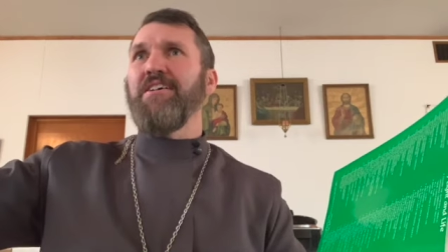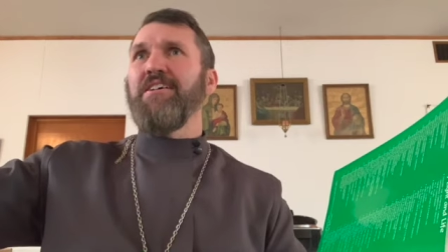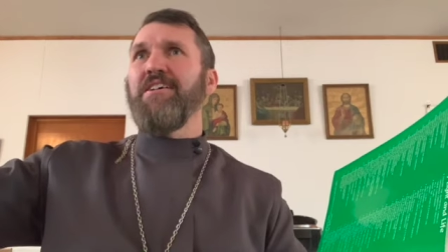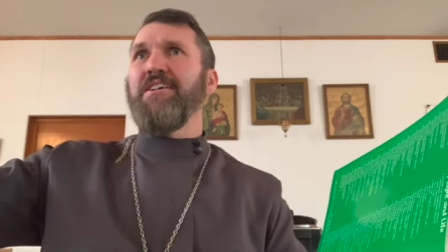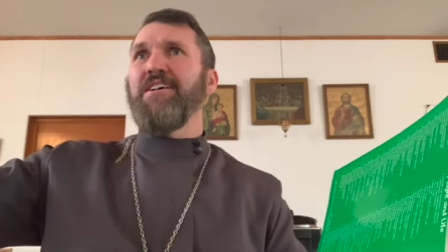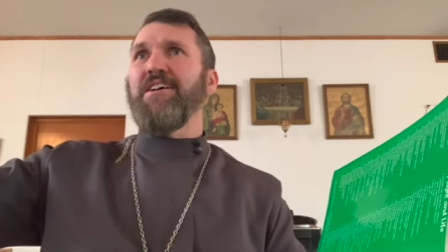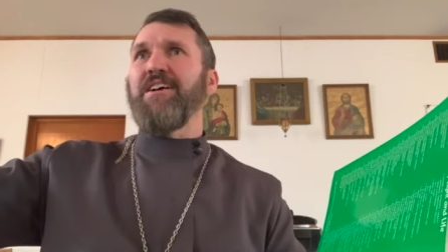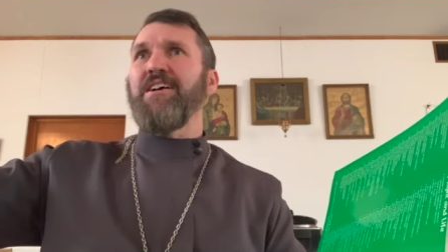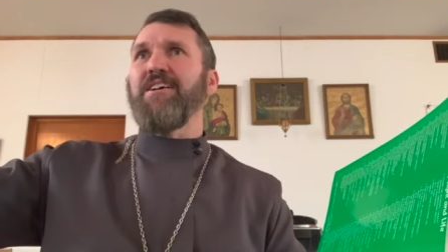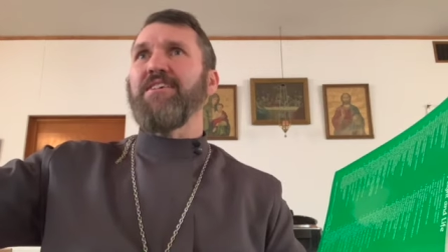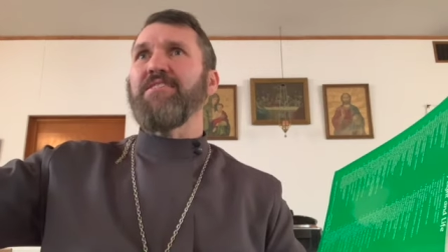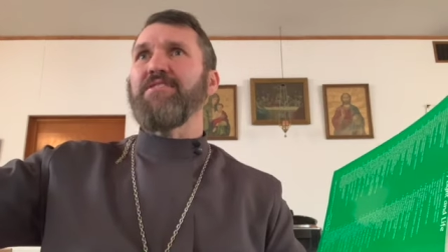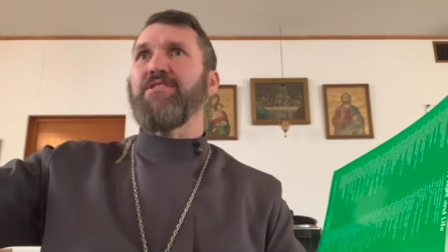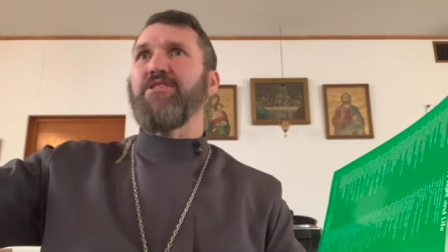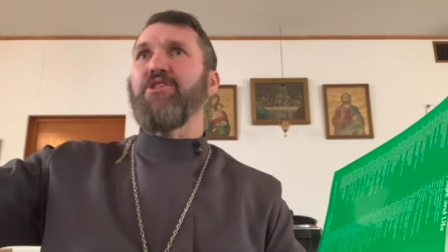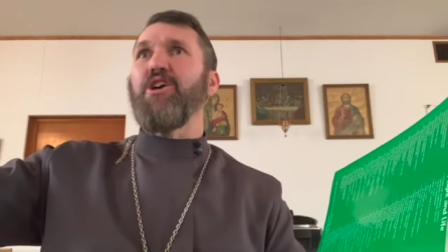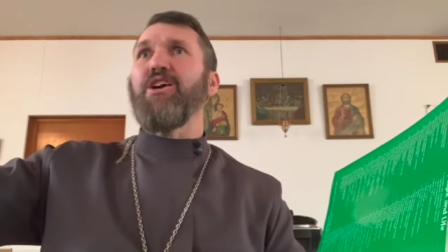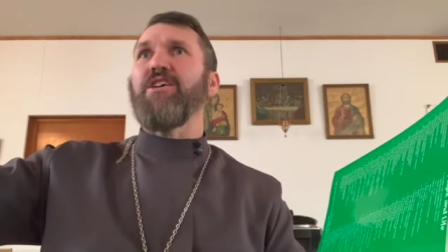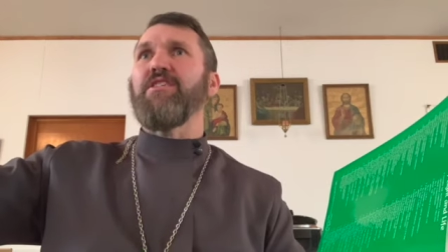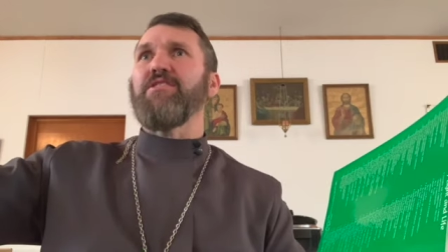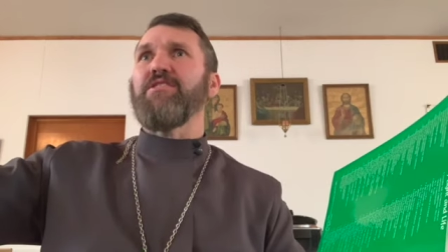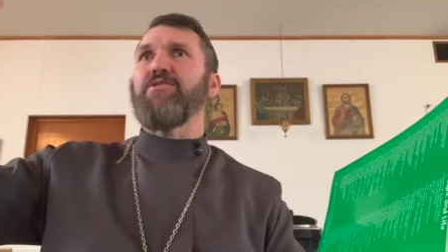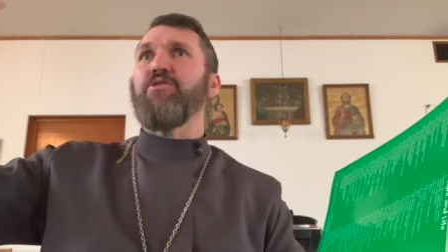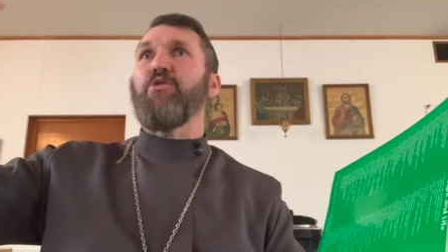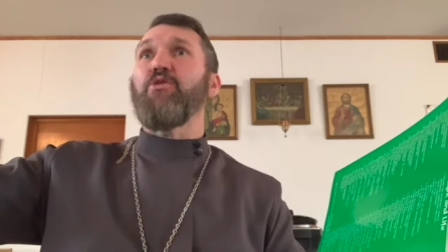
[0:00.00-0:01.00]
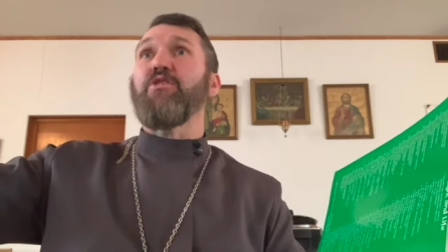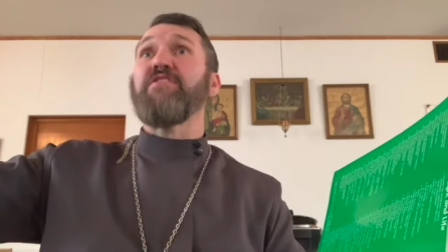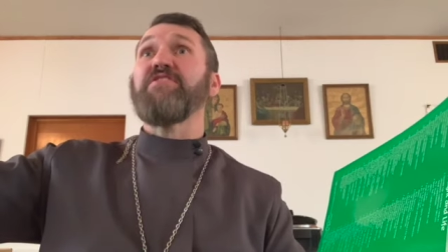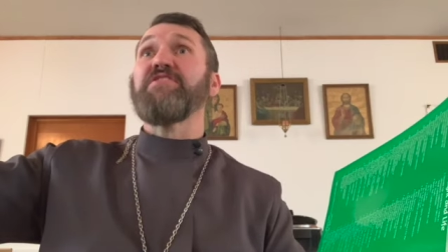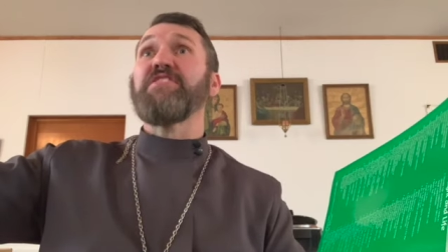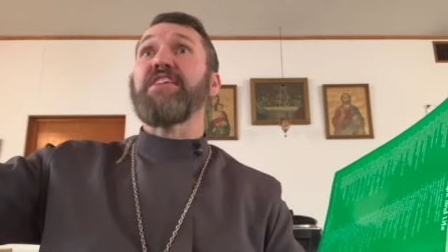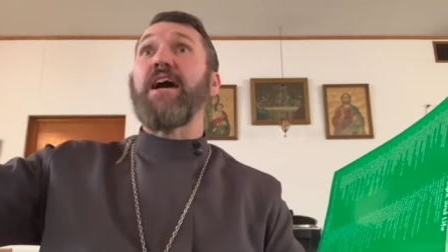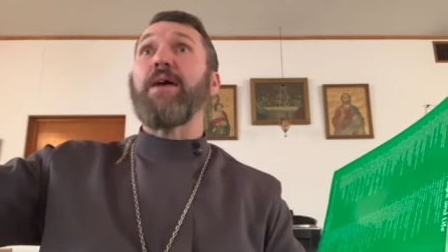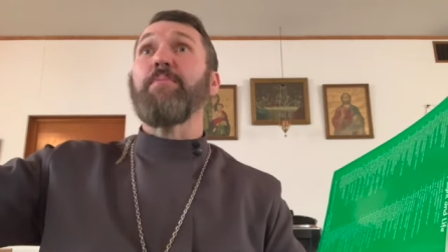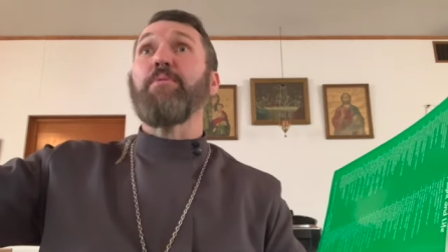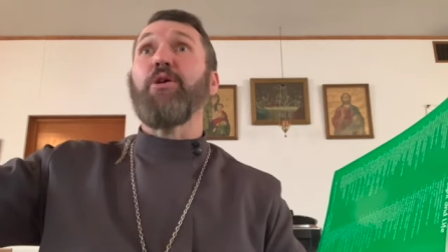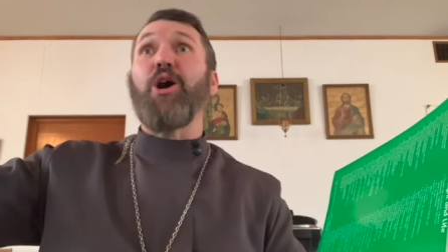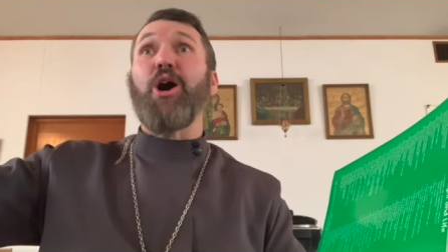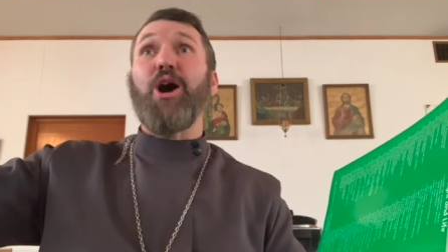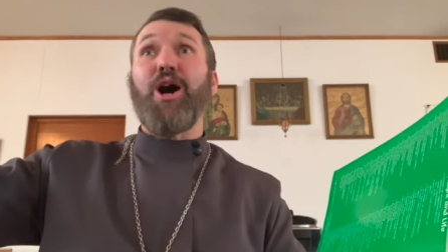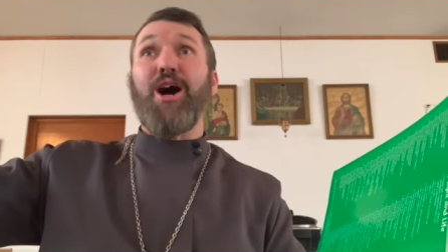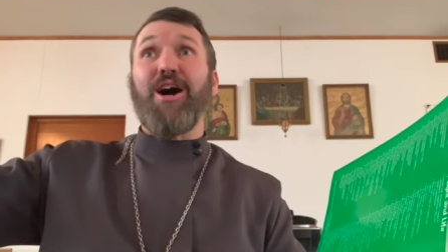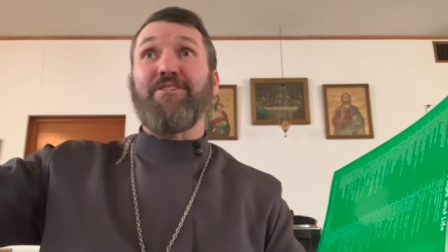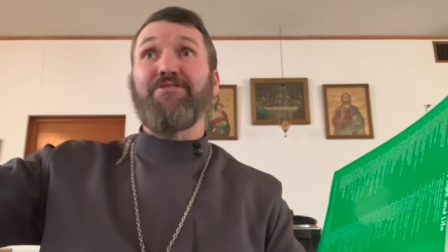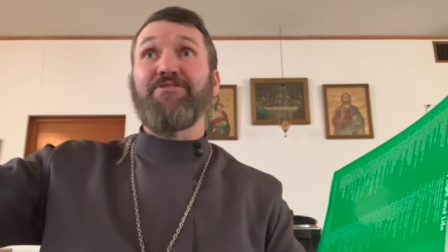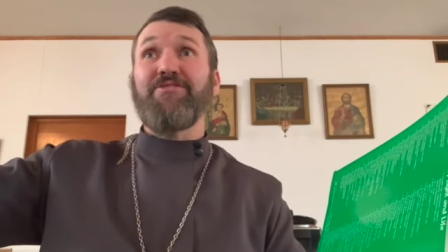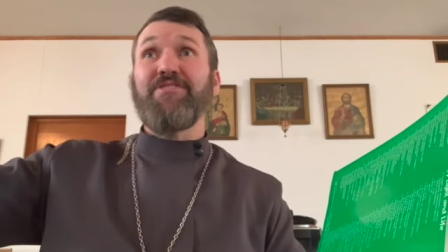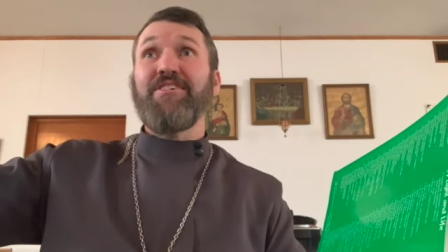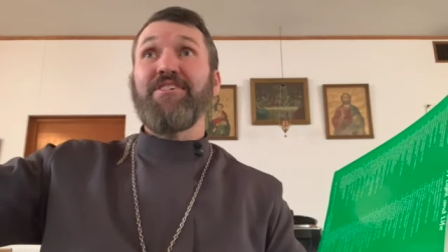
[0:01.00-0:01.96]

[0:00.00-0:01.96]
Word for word: uh, the, God, the, Lord of Sabaoth,